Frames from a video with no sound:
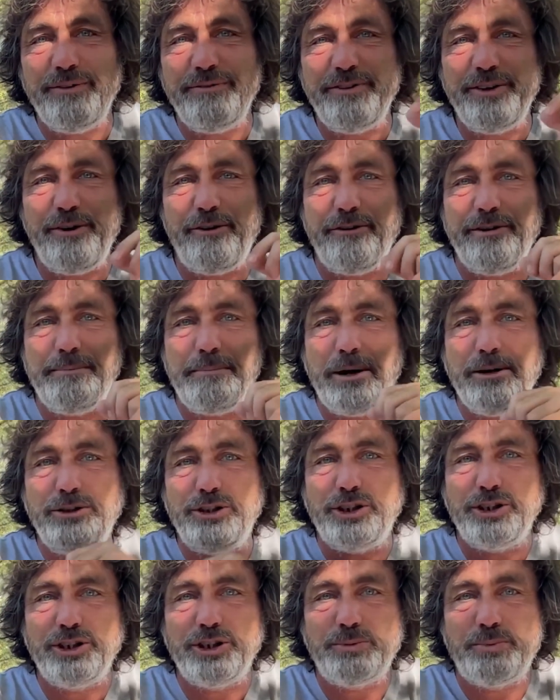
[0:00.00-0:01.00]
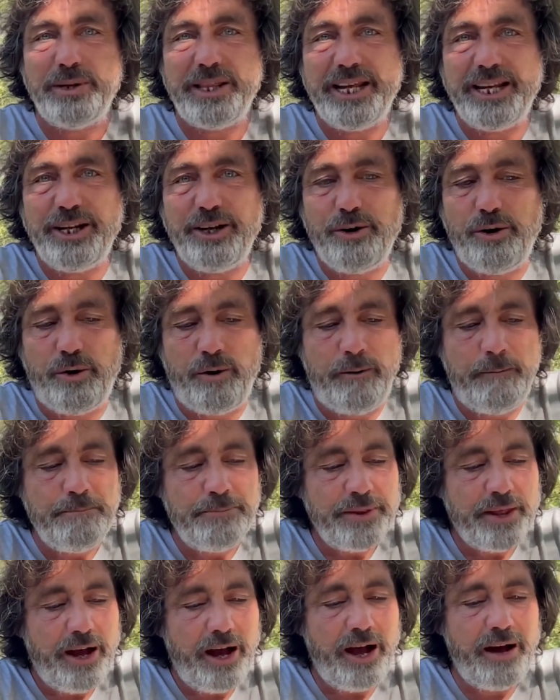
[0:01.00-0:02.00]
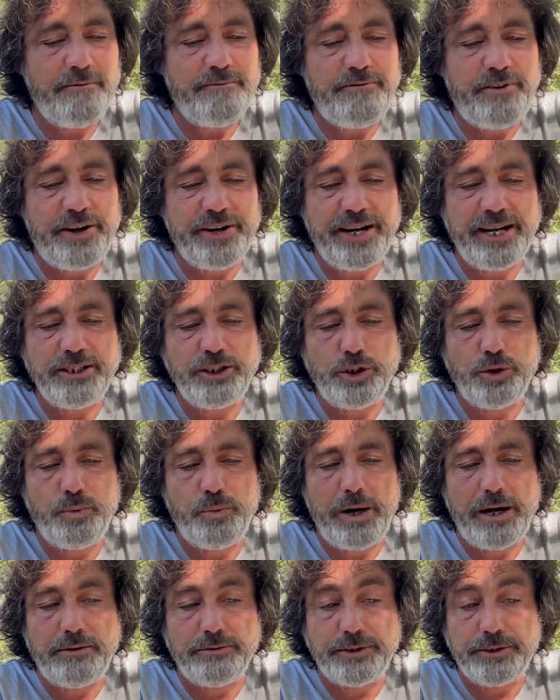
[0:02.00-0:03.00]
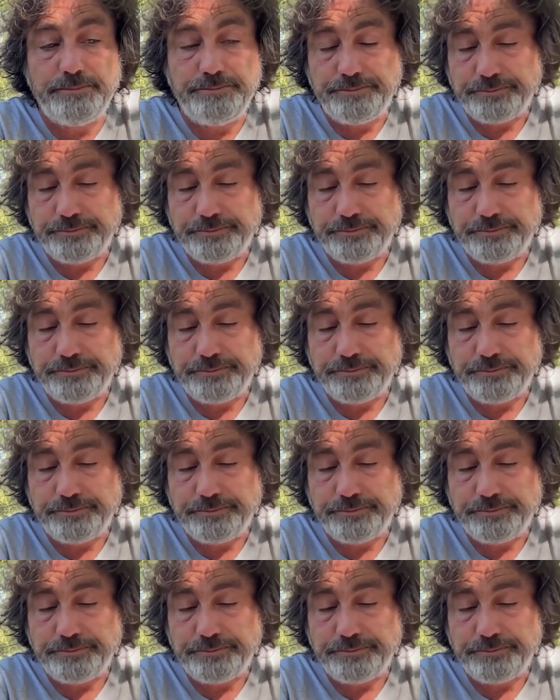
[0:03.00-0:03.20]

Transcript: of your emotions within your um, financial world